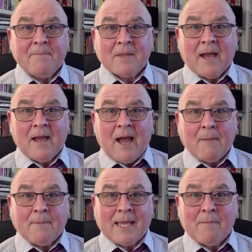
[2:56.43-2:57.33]
I
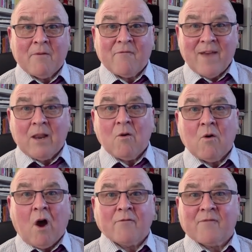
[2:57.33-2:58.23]
became a fellow
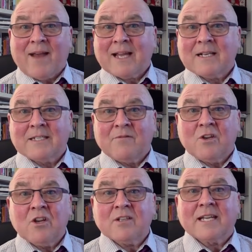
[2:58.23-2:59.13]
of the Faculty of
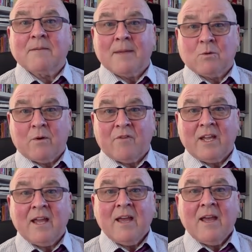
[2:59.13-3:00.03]
Nursing and
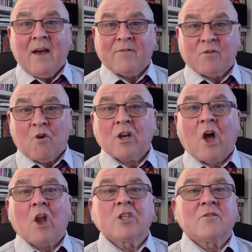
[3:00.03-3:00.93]
Midwifery of the Royal
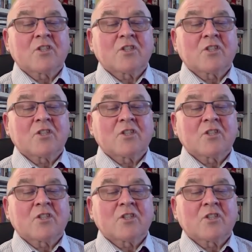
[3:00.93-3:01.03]
College of